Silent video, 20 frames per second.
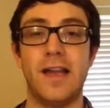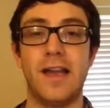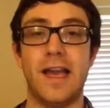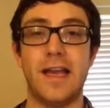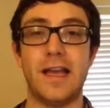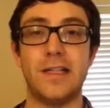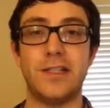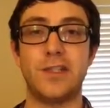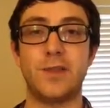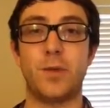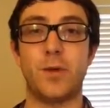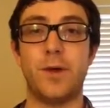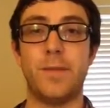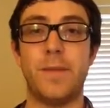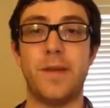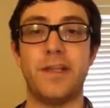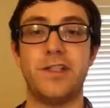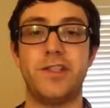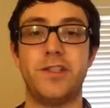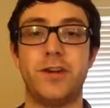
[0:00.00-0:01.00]
and I just want to
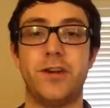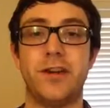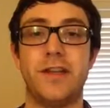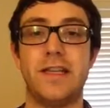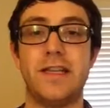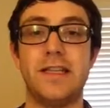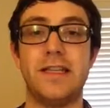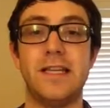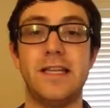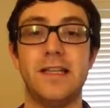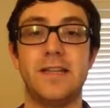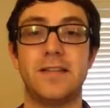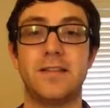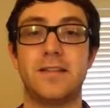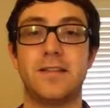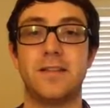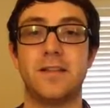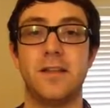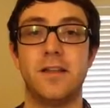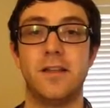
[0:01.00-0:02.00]
make sure he
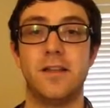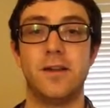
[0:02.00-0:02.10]
gets